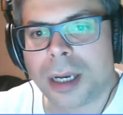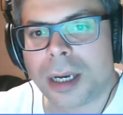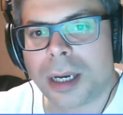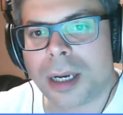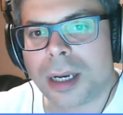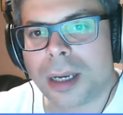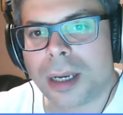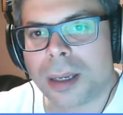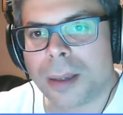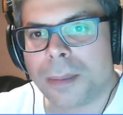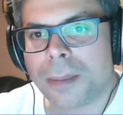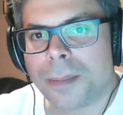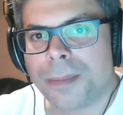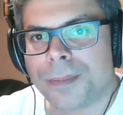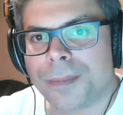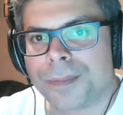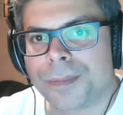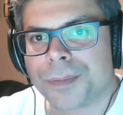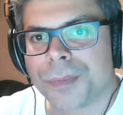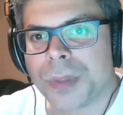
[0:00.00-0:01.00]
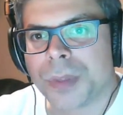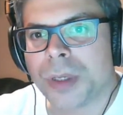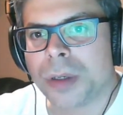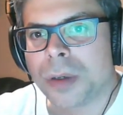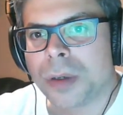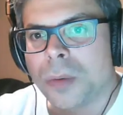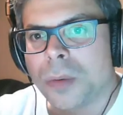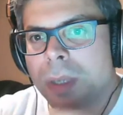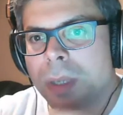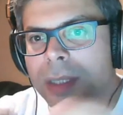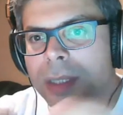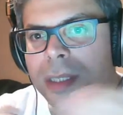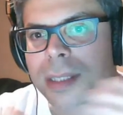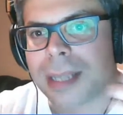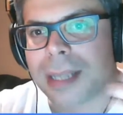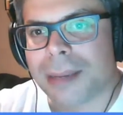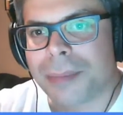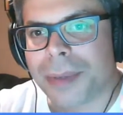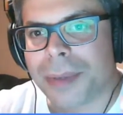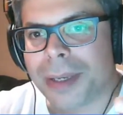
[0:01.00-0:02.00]
Um, one
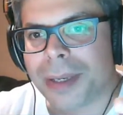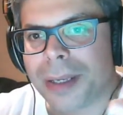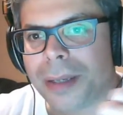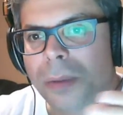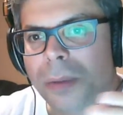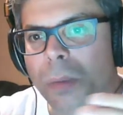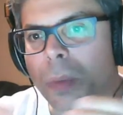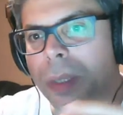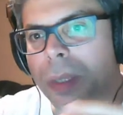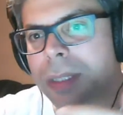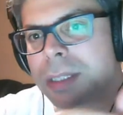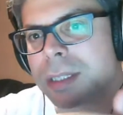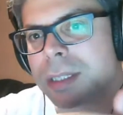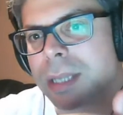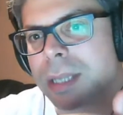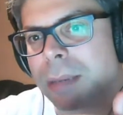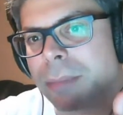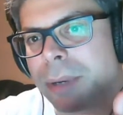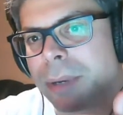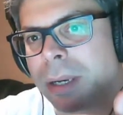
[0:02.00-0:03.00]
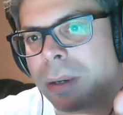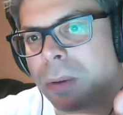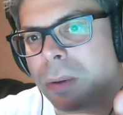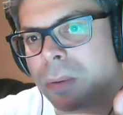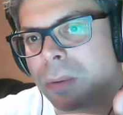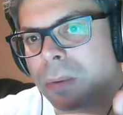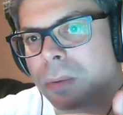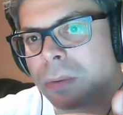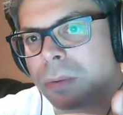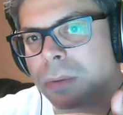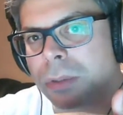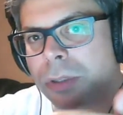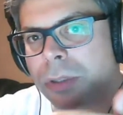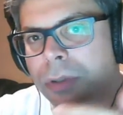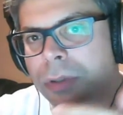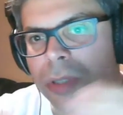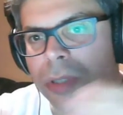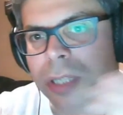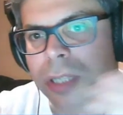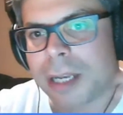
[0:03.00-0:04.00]
step in, one step out,
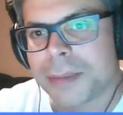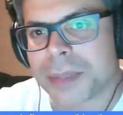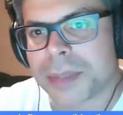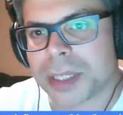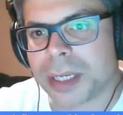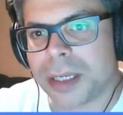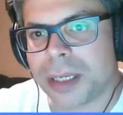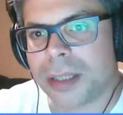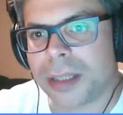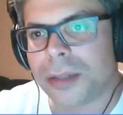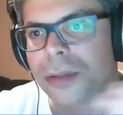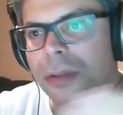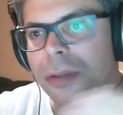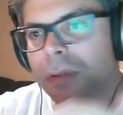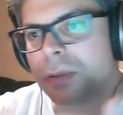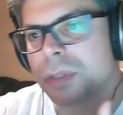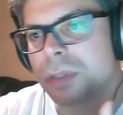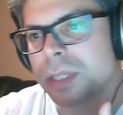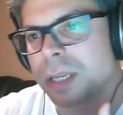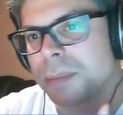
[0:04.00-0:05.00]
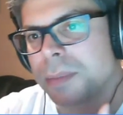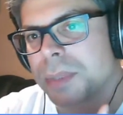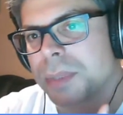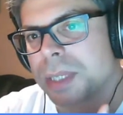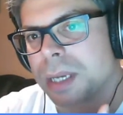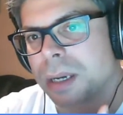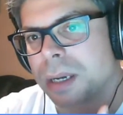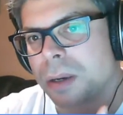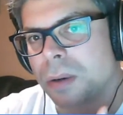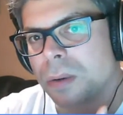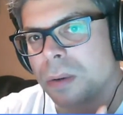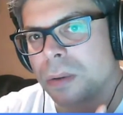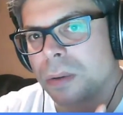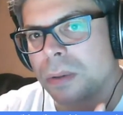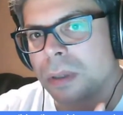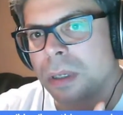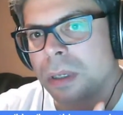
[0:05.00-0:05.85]
2 steps in, 2 steps out.